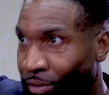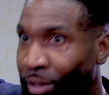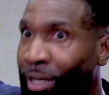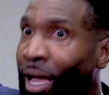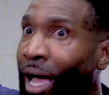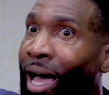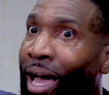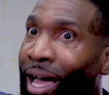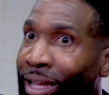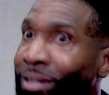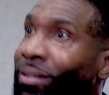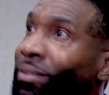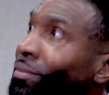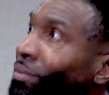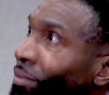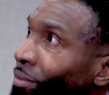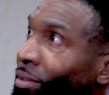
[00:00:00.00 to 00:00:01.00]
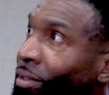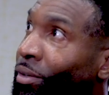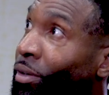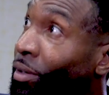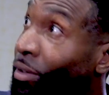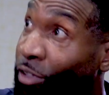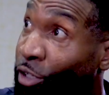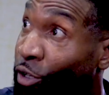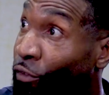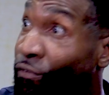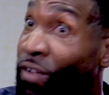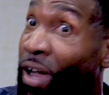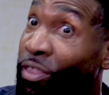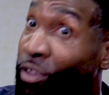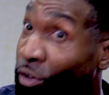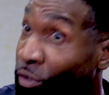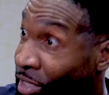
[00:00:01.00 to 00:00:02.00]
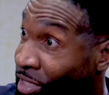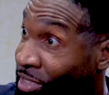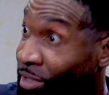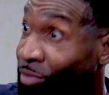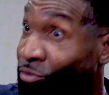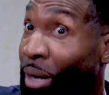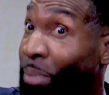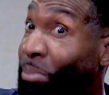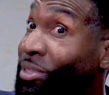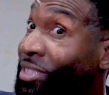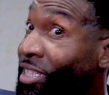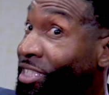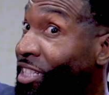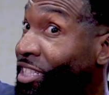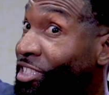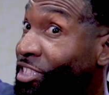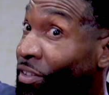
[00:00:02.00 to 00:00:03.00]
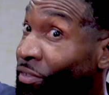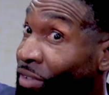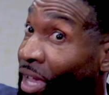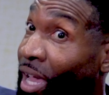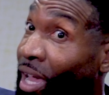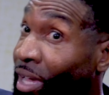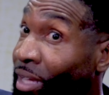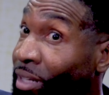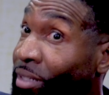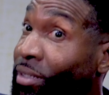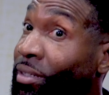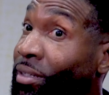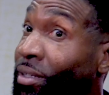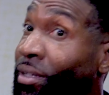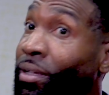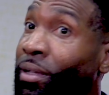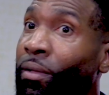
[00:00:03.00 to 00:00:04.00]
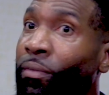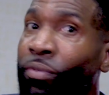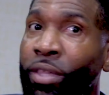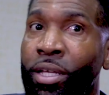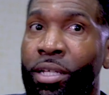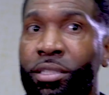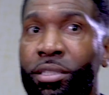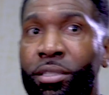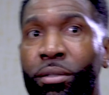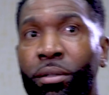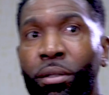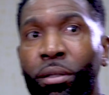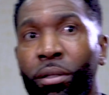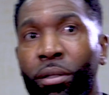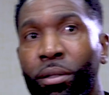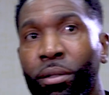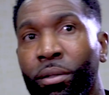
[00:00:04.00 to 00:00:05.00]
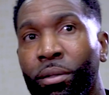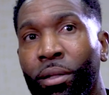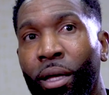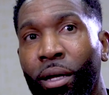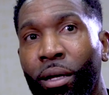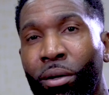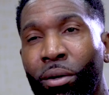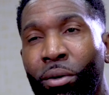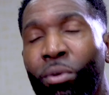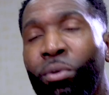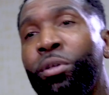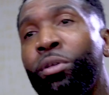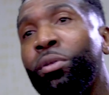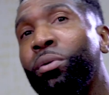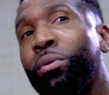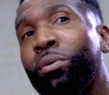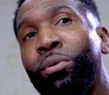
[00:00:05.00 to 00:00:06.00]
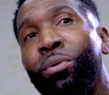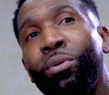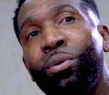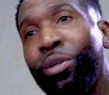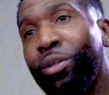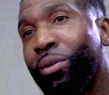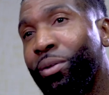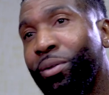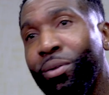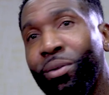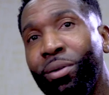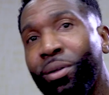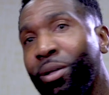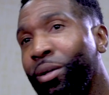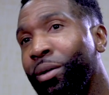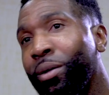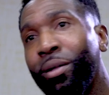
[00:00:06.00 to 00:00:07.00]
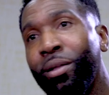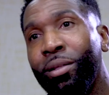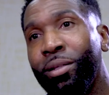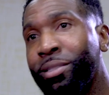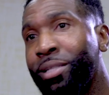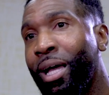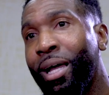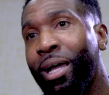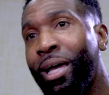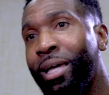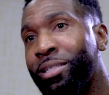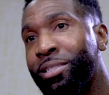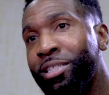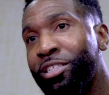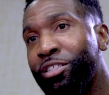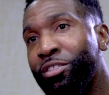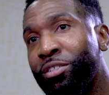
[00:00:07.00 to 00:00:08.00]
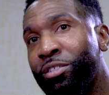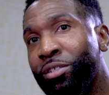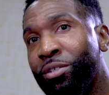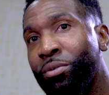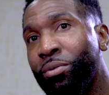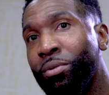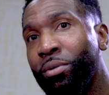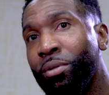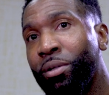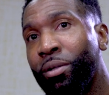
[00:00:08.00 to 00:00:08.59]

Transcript: God, your father is a representation of God. This, like, who are you? This guy got his issues too.